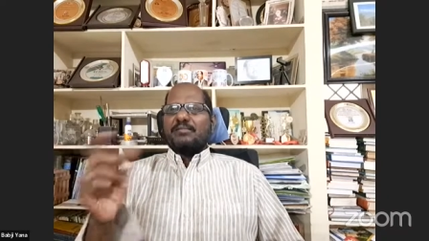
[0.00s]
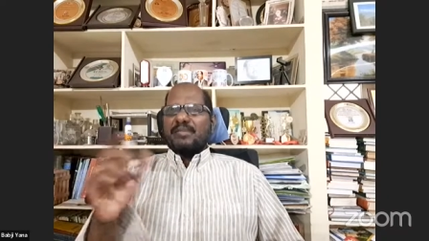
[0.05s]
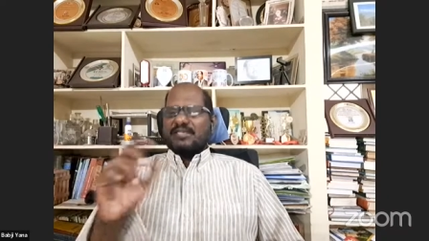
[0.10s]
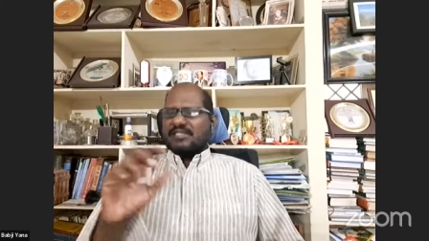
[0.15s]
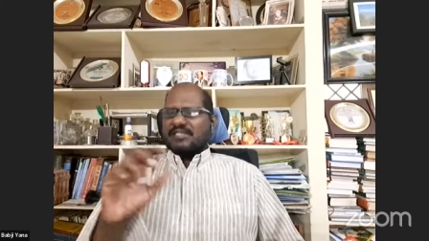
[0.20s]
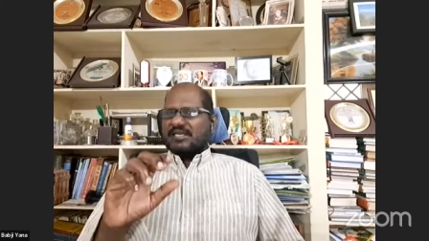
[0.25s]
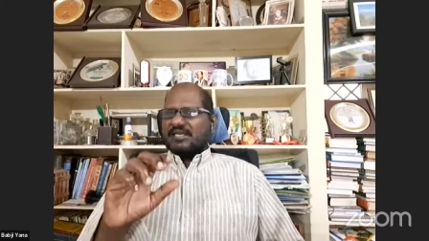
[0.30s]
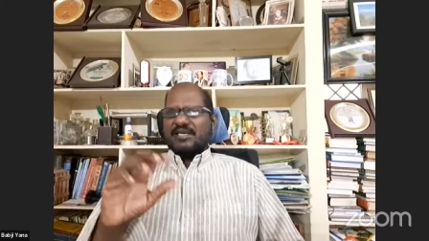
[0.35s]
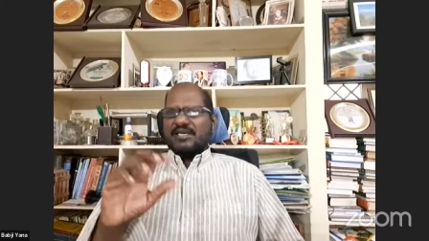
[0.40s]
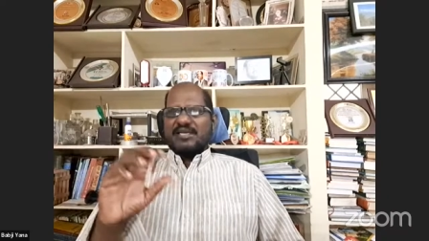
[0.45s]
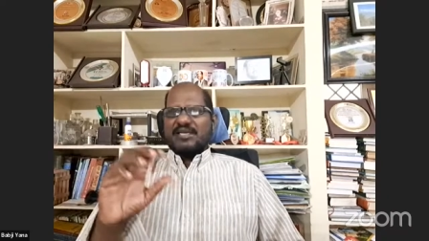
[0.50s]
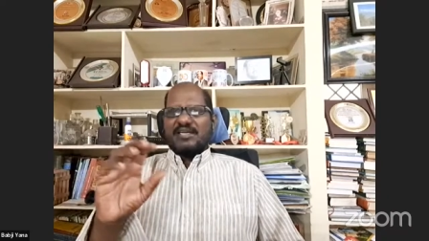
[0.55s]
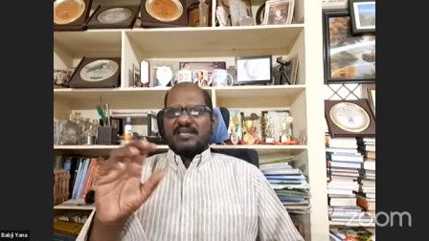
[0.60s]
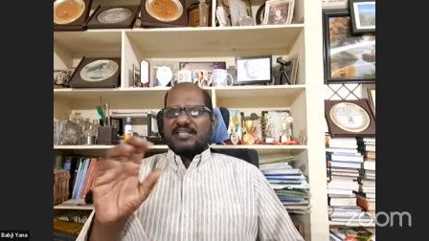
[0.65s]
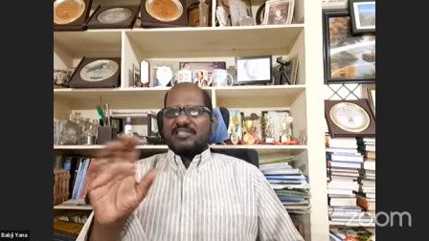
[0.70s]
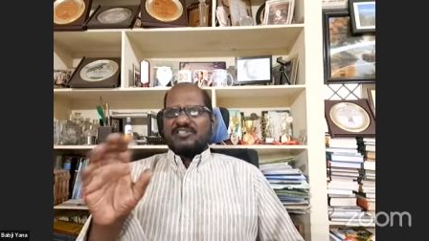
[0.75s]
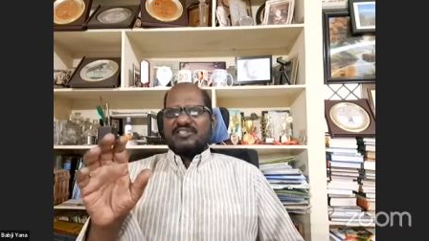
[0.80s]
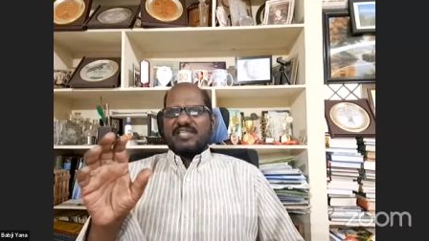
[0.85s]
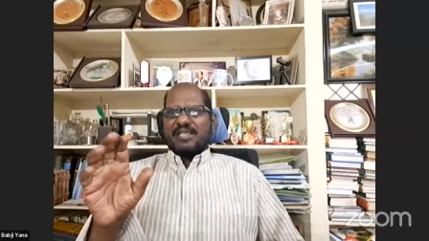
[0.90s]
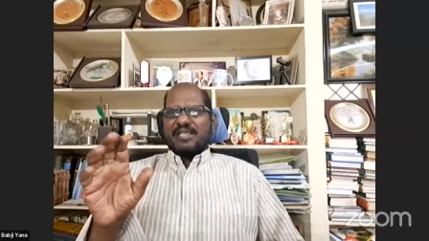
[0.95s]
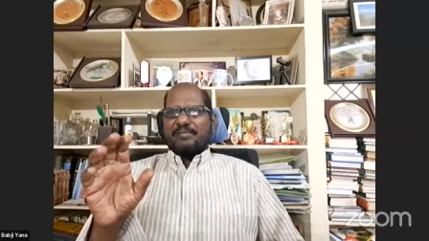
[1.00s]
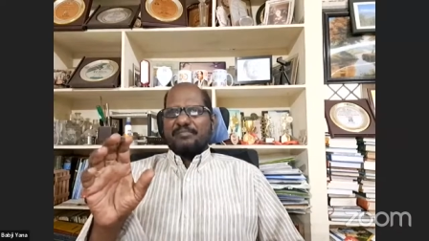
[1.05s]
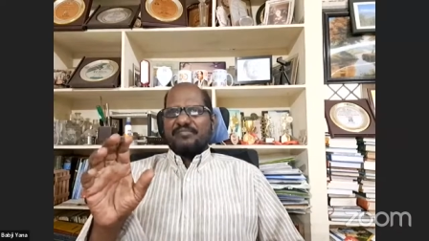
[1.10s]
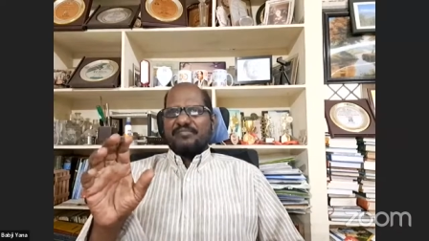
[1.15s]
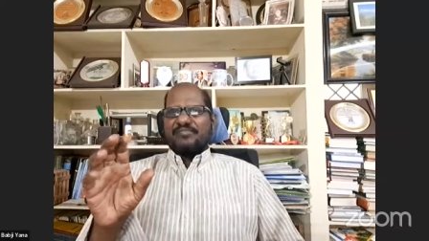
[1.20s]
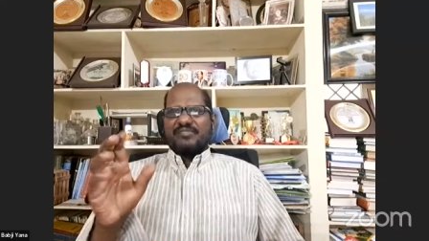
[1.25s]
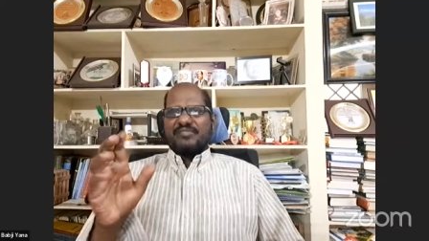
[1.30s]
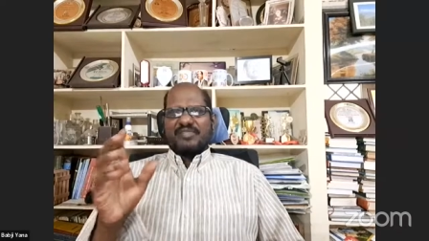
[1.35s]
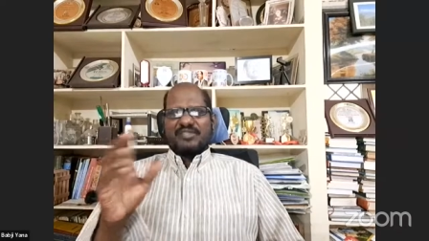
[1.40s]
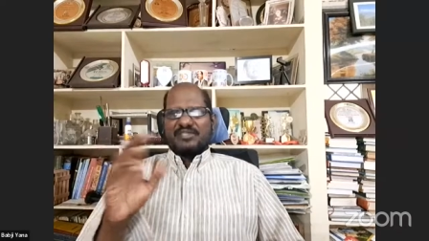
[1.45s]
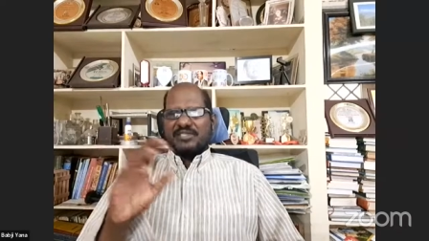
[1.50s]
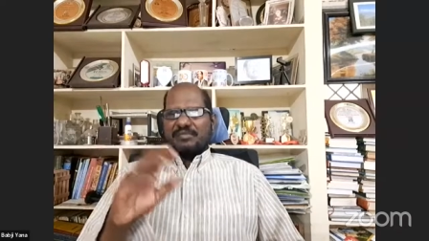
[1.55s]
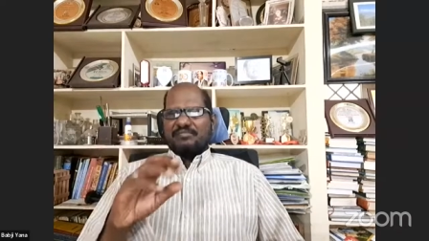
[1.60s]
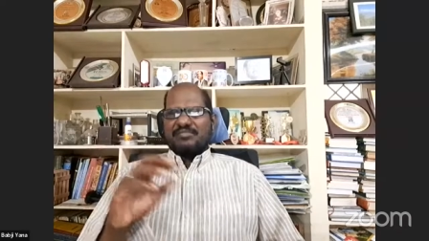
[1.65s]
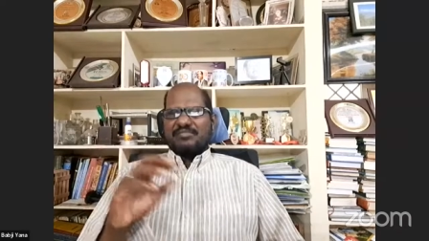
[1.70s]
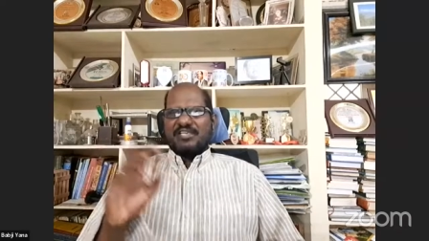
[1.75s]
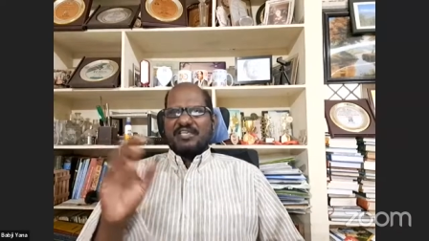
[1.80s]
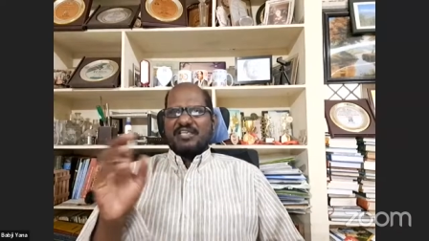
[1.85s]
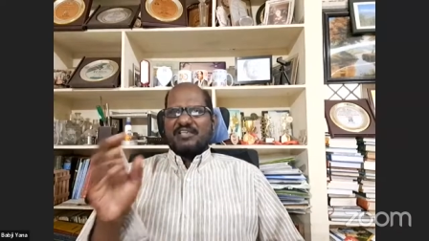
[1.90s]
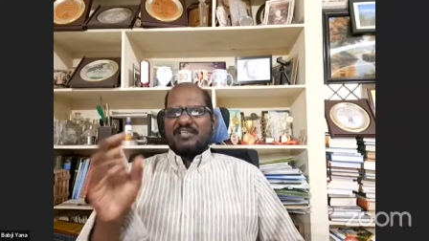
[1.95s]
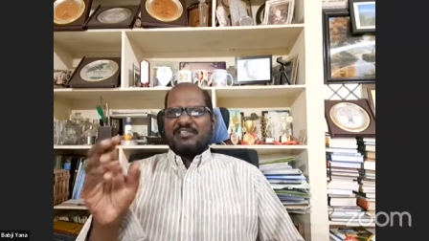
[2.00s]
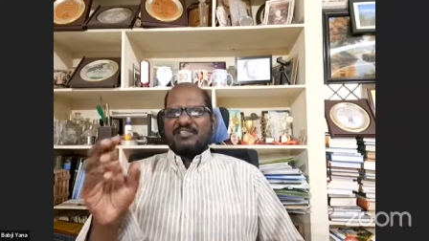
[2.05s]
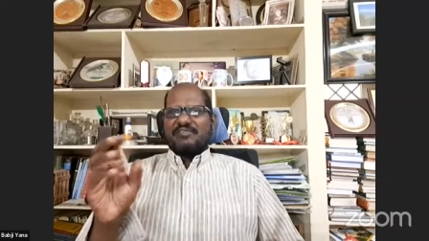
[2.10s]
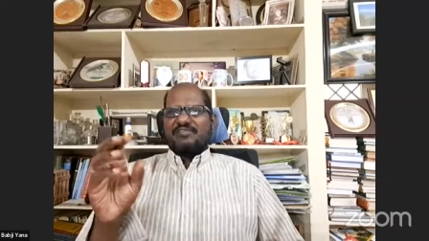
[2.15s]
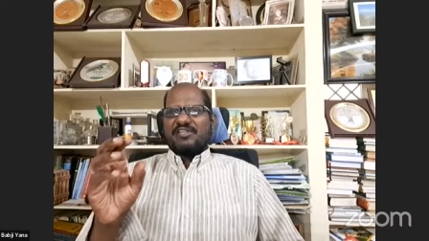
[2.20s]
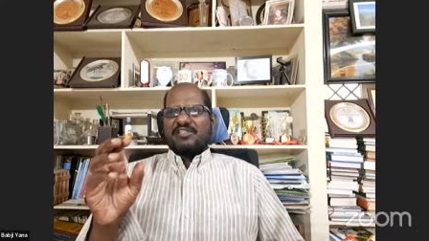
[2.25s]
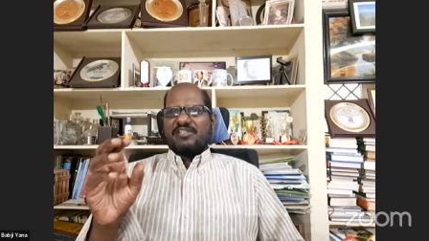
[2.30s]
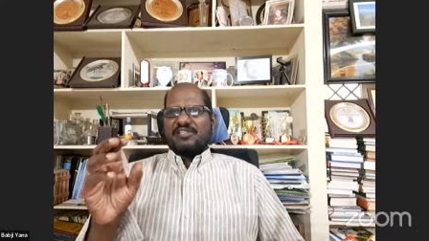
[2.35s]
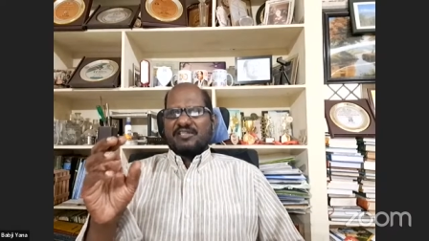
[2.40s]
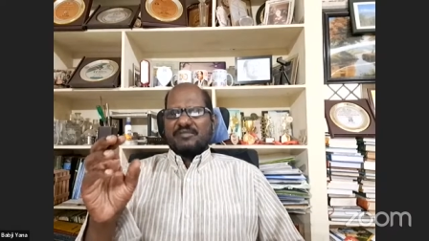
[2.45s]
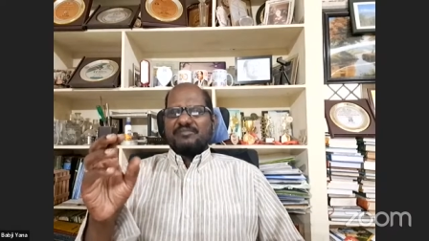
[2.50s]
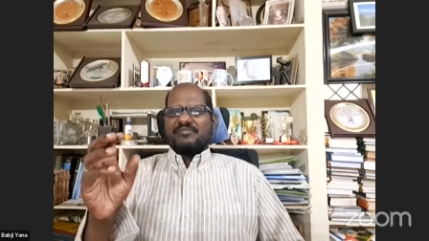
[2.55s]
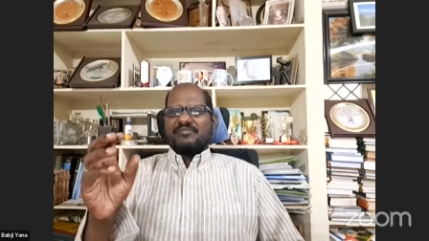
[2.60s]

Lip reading: but the content is same. The same thing is everything.